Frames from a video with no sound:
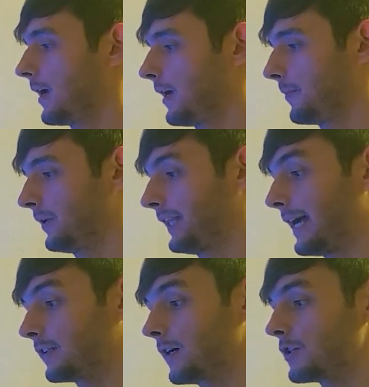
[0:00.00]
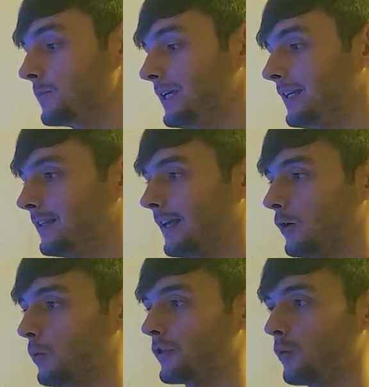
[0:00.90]
But that does mean
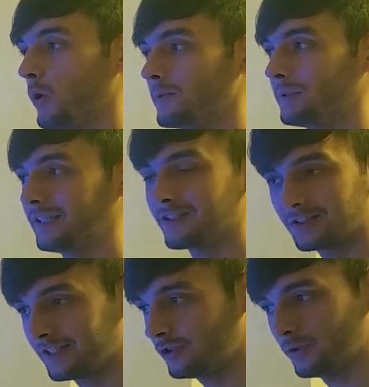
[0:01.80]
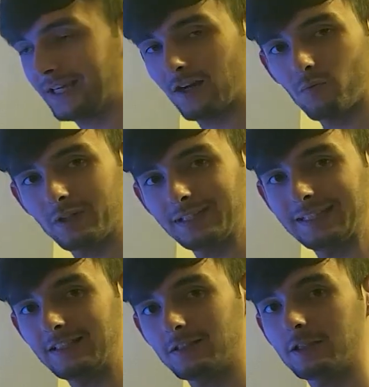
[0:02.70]
that with a 1-piece lid, you can't really
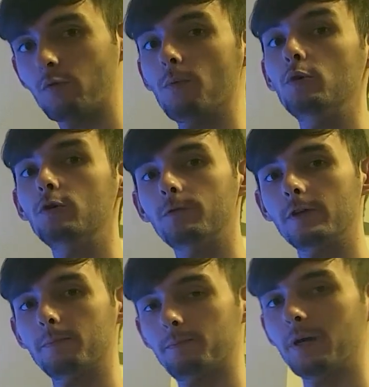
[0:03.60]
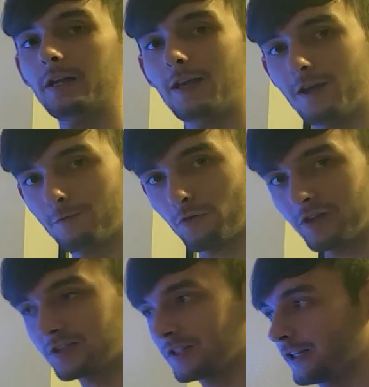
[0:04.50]
easily remove them. But for
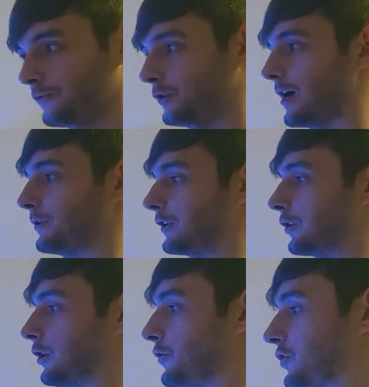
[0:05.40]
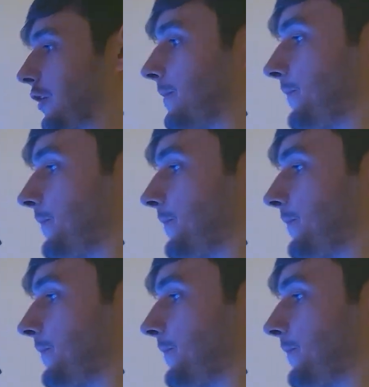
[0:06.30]
this lid, if you come a little closer,